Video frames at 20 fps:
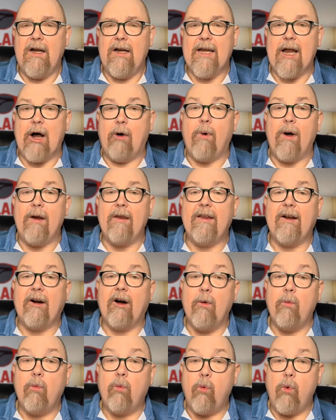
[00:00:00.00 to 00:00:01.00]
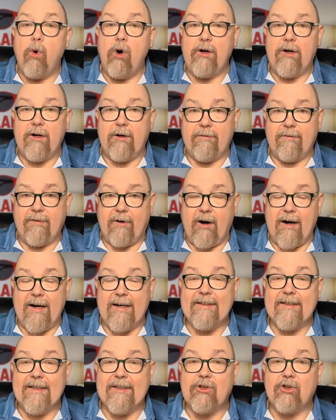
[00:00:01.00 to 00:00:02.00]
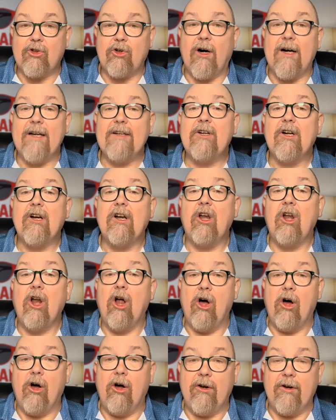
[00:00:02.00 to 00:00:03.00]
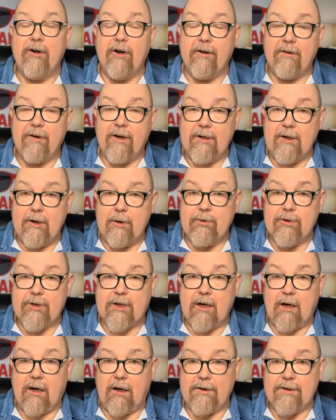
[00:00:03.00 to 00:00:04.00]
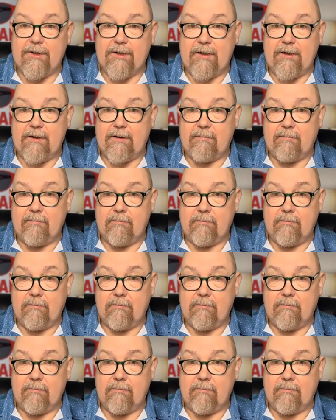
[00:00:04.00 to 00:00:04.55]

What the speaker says: Now, one thing I would advise is trying to learn the use classes.